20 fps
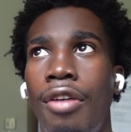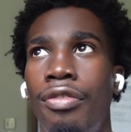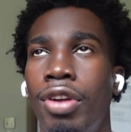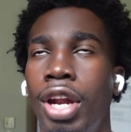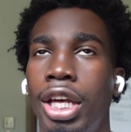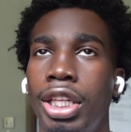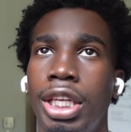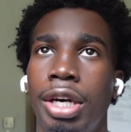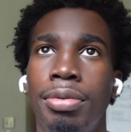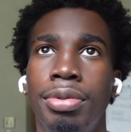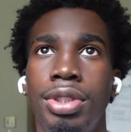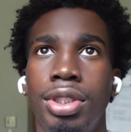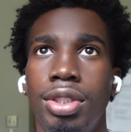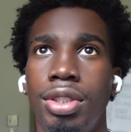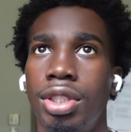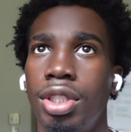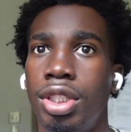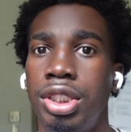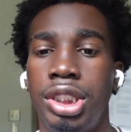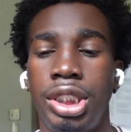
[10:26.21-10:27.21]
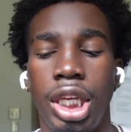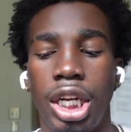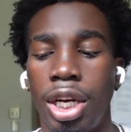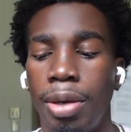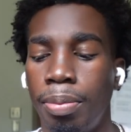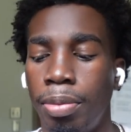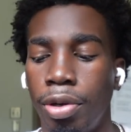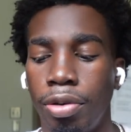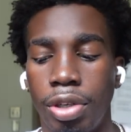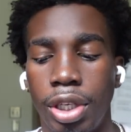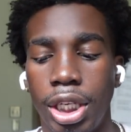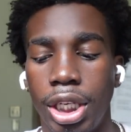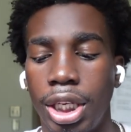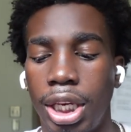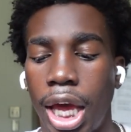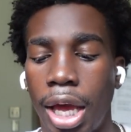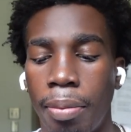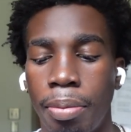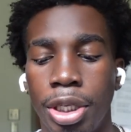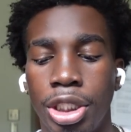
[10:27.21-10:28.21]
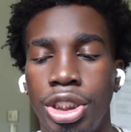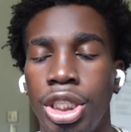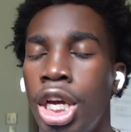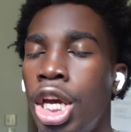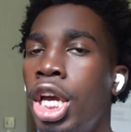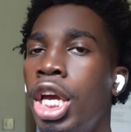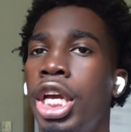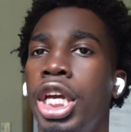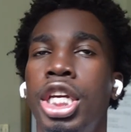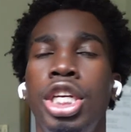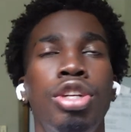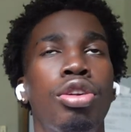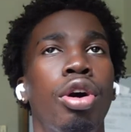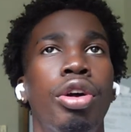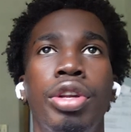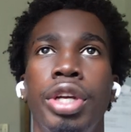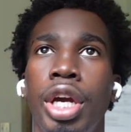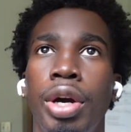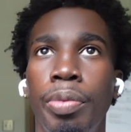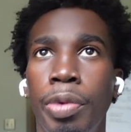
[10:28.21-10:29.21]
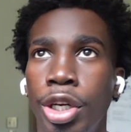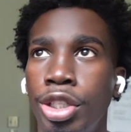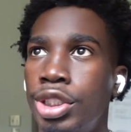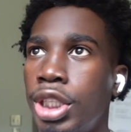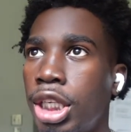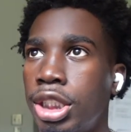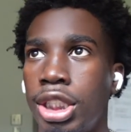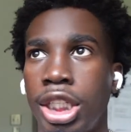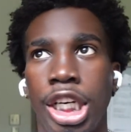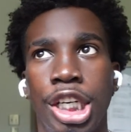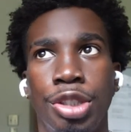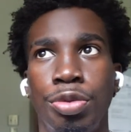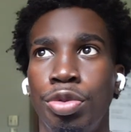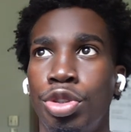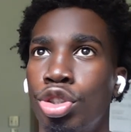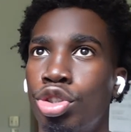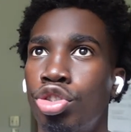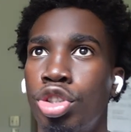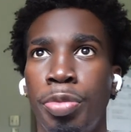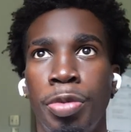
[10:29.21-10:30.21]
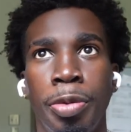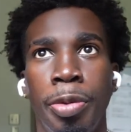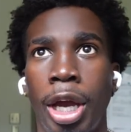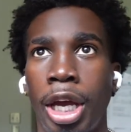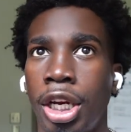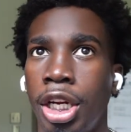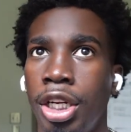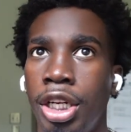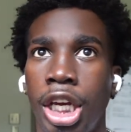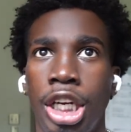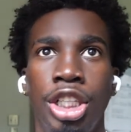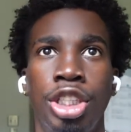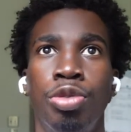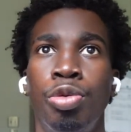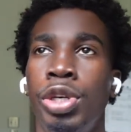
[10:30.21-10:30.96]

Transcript: I feel like that was set up low key, like, bitch, he know damn well Jocelyn ass was a stripper back in the day.